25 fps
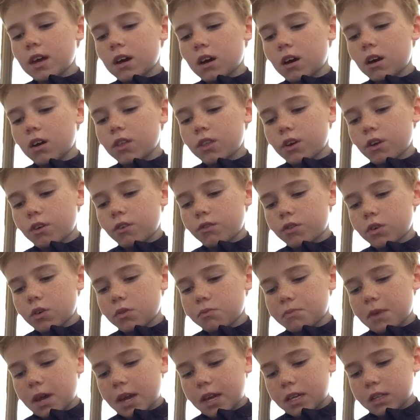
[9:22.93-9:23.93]
the
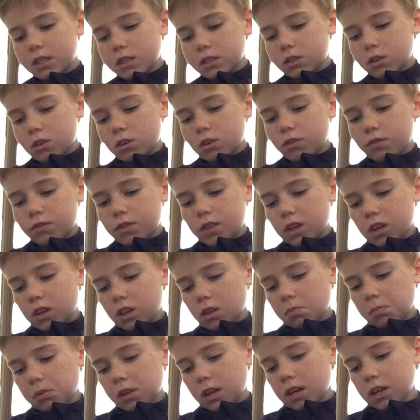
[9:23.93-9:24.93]
remains of the other
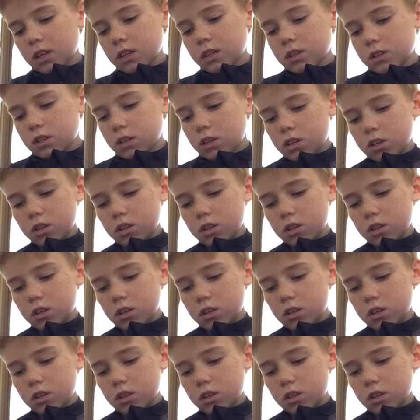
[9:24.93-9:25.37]
planets.